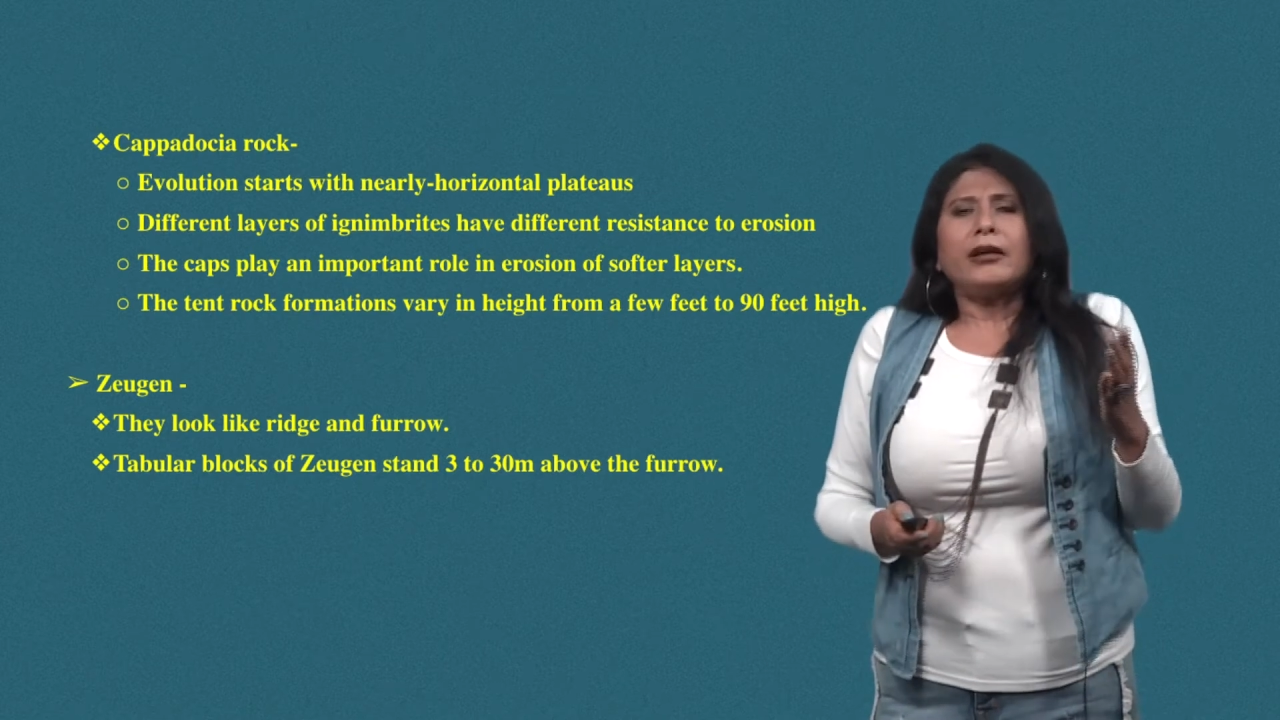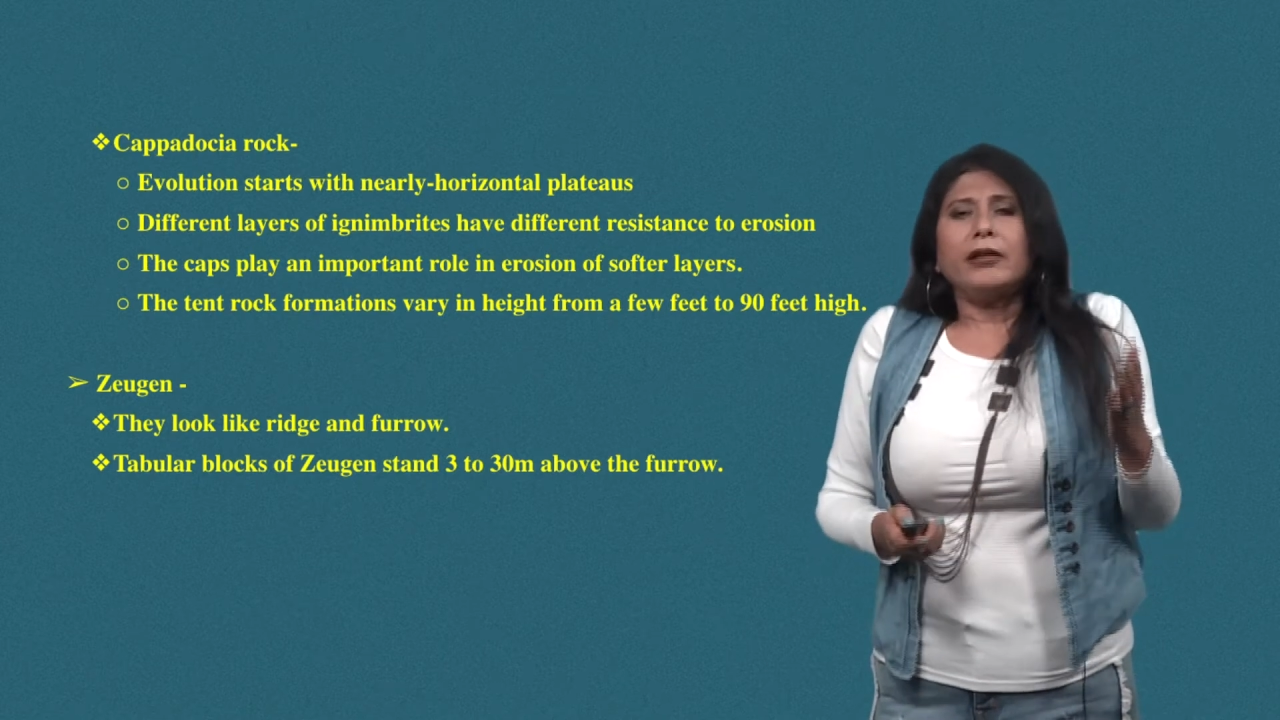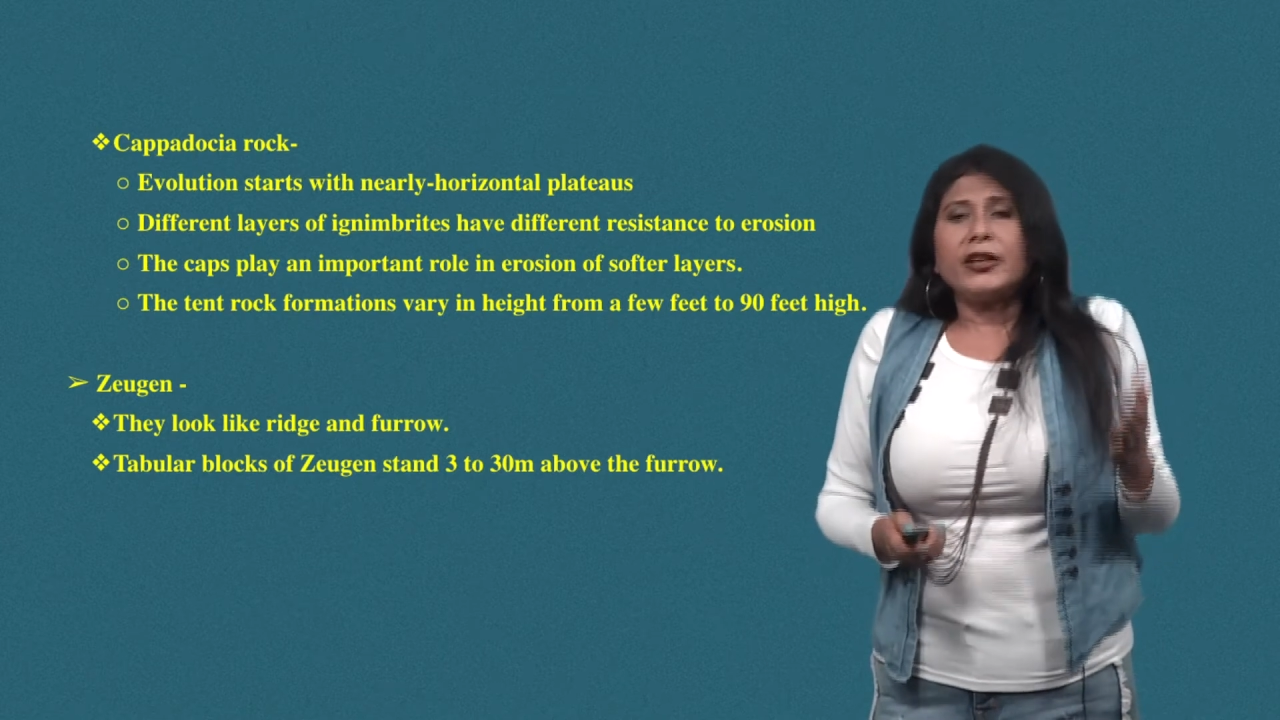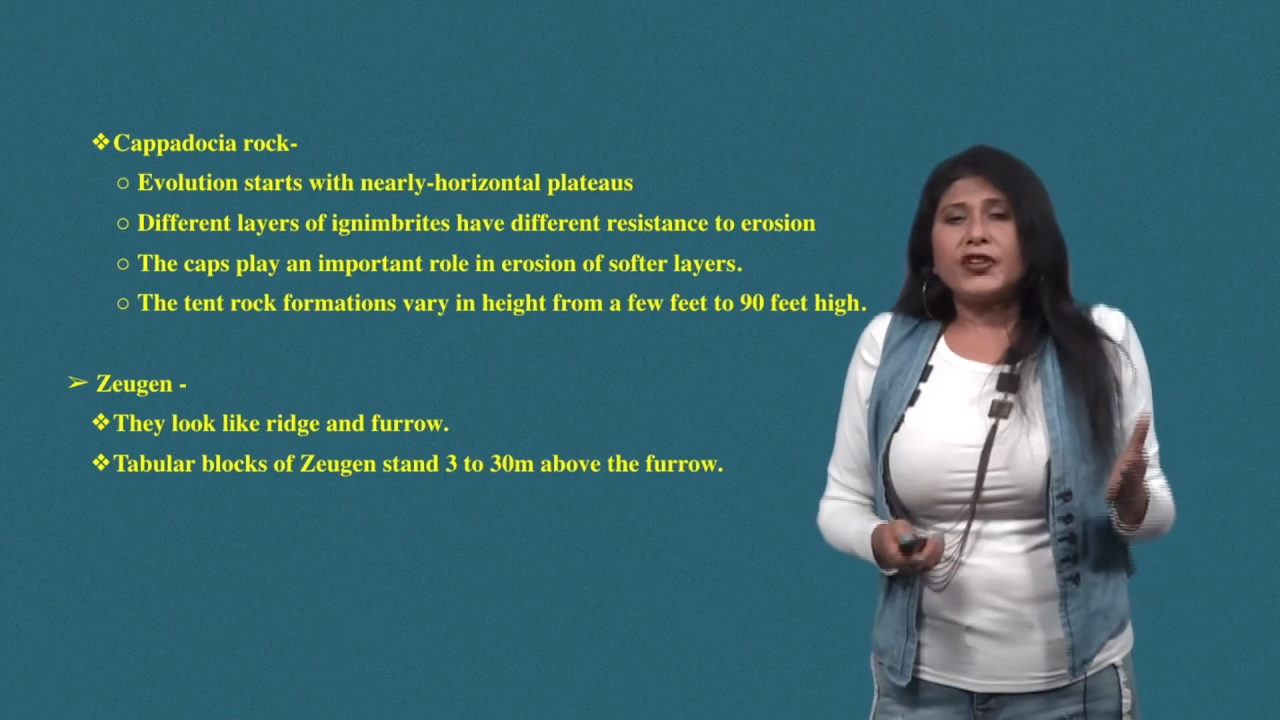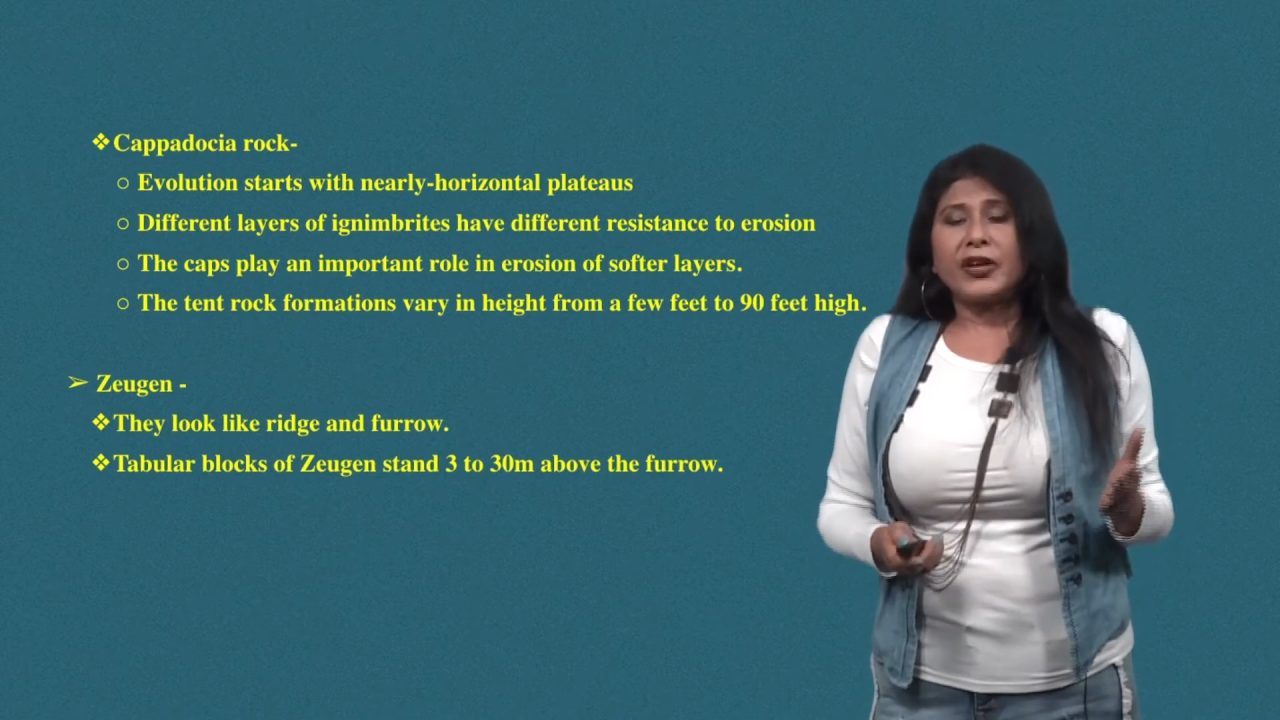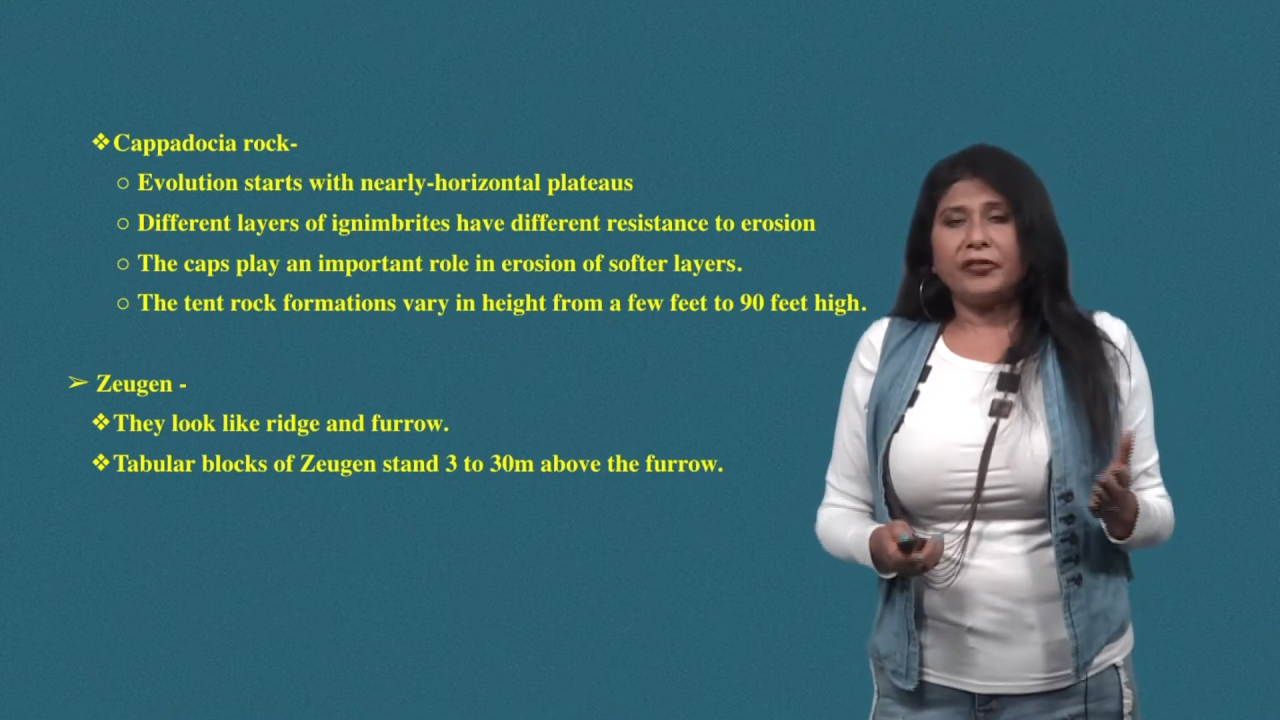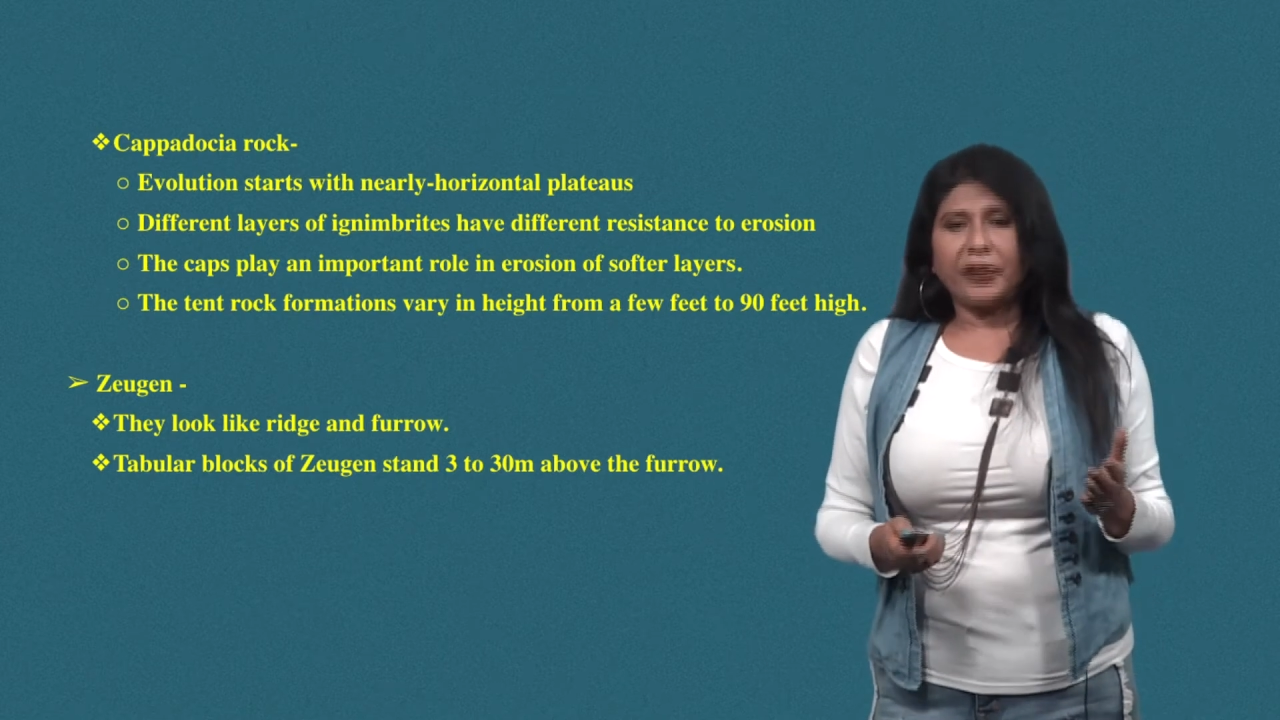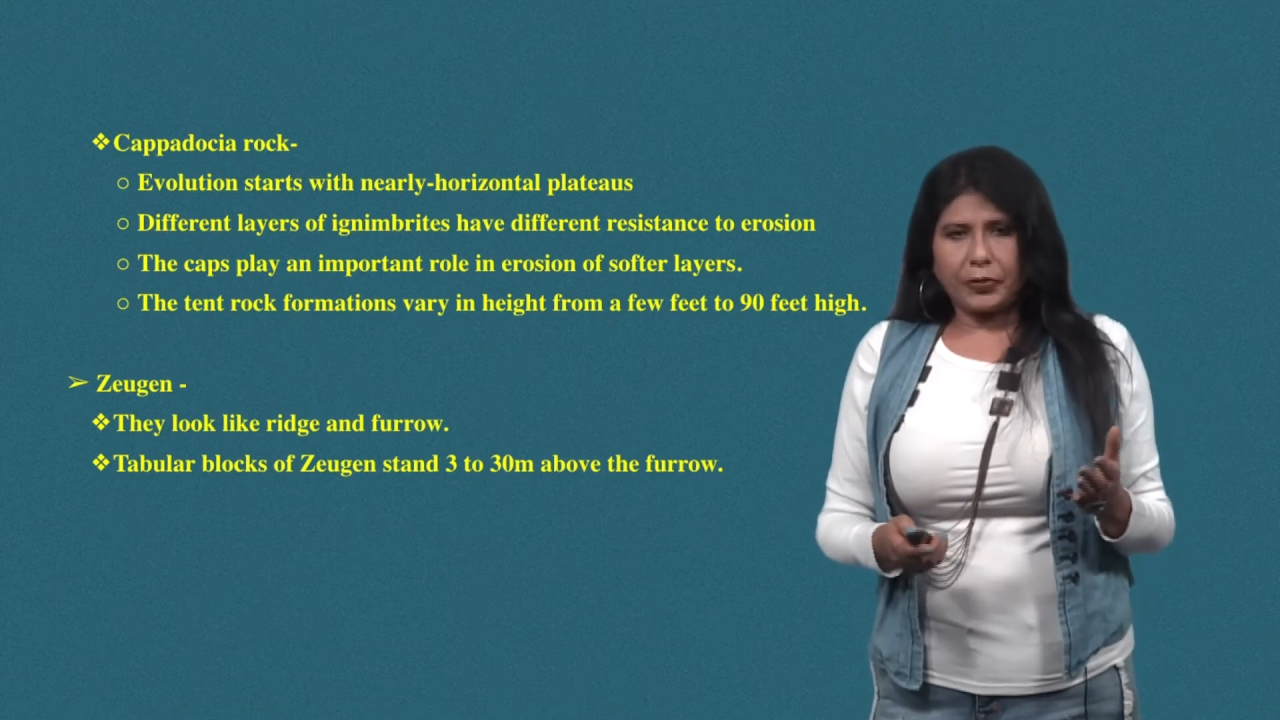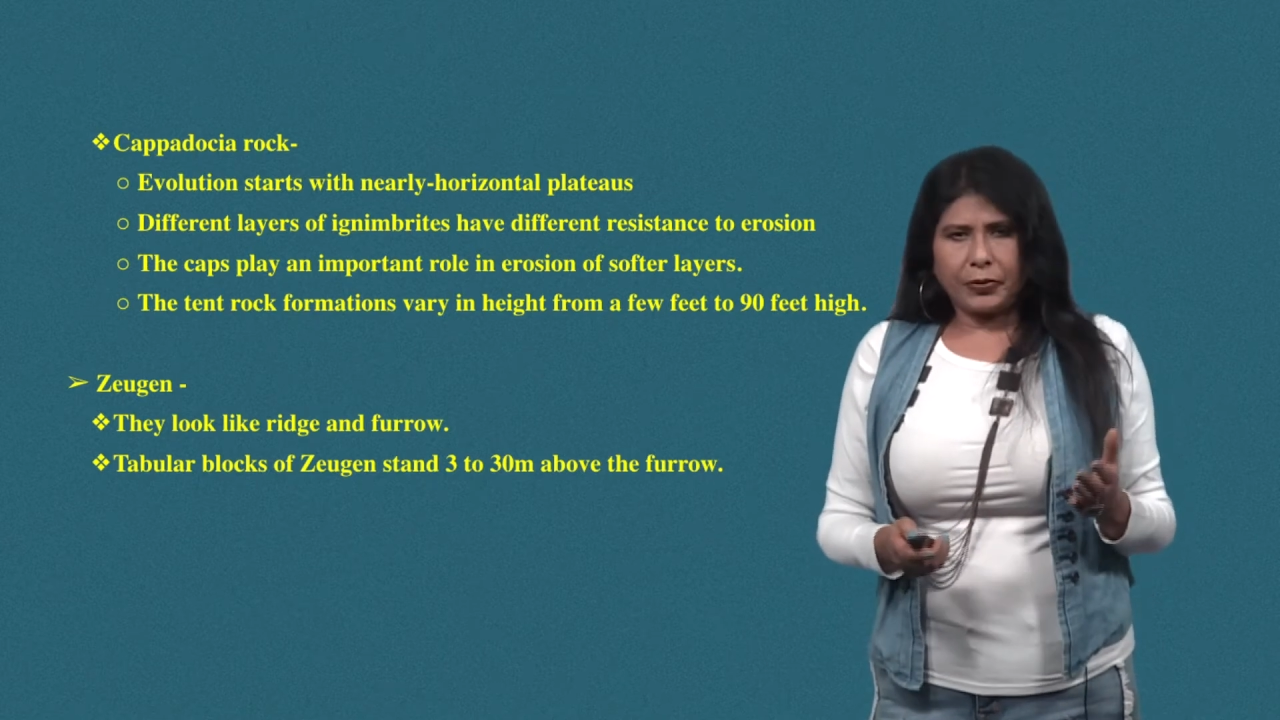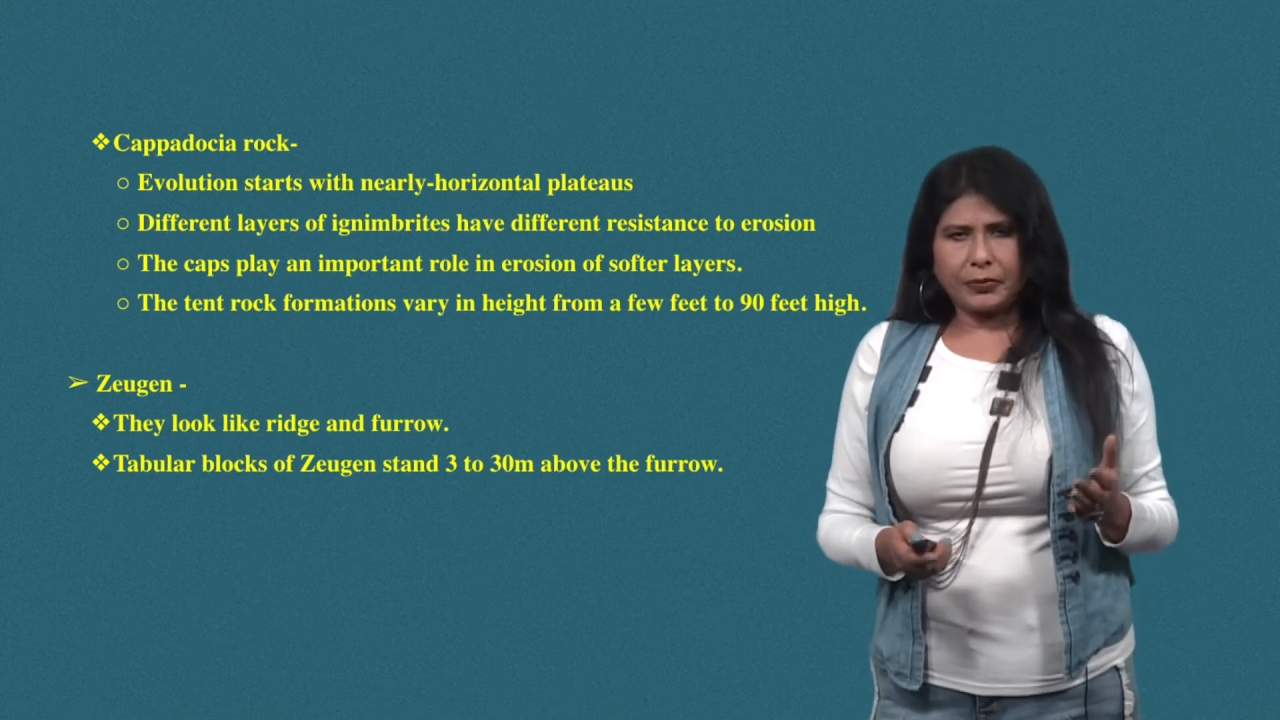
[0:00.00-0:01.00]
ridge and
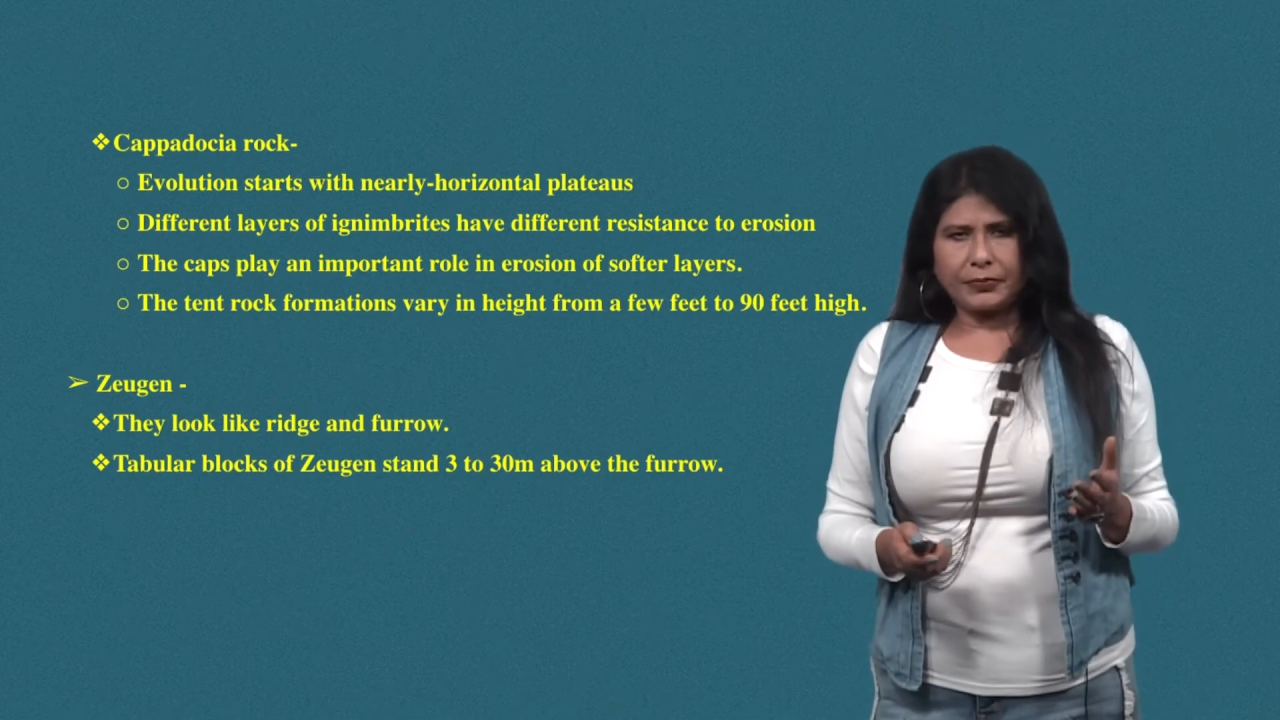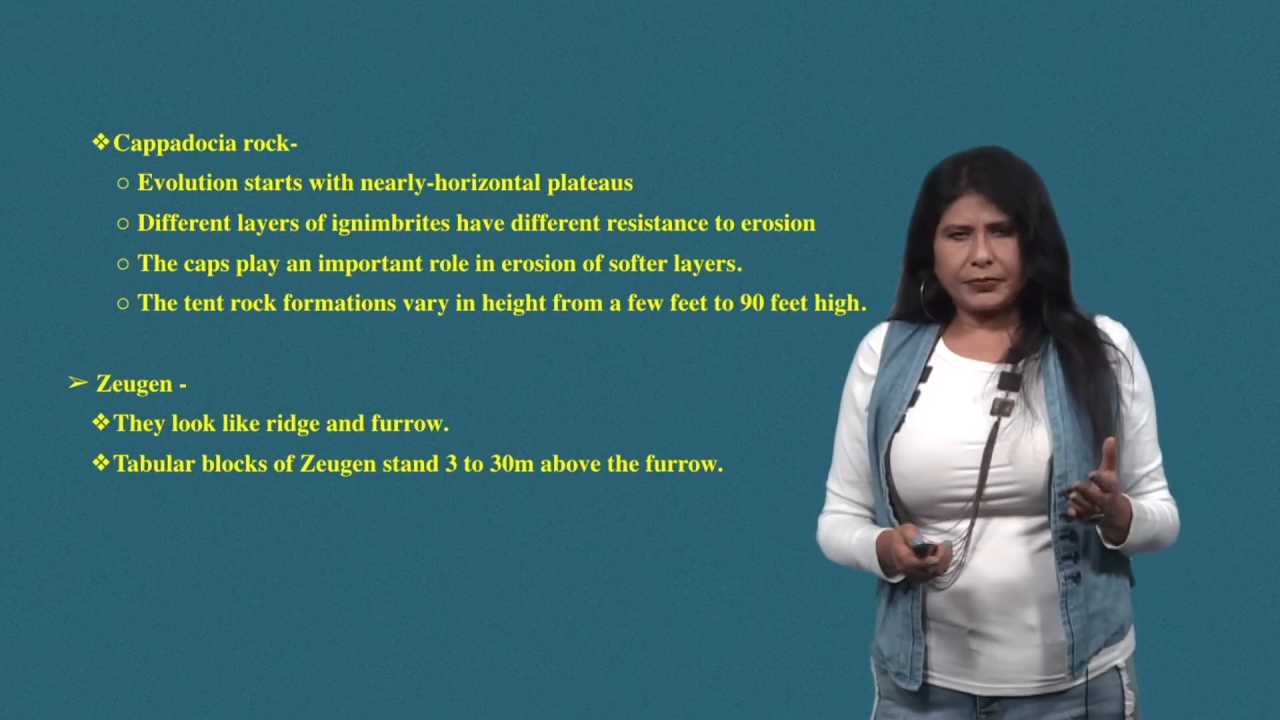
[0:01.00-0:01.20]
furrow,